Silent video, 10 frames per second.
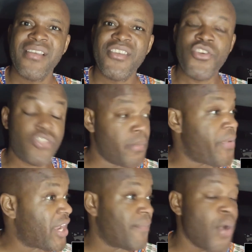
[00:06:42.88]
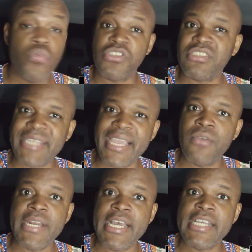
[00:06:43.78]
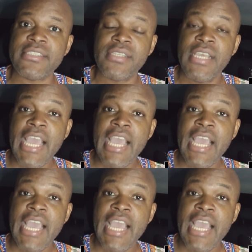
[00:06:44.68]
used to bring them home to stay with us.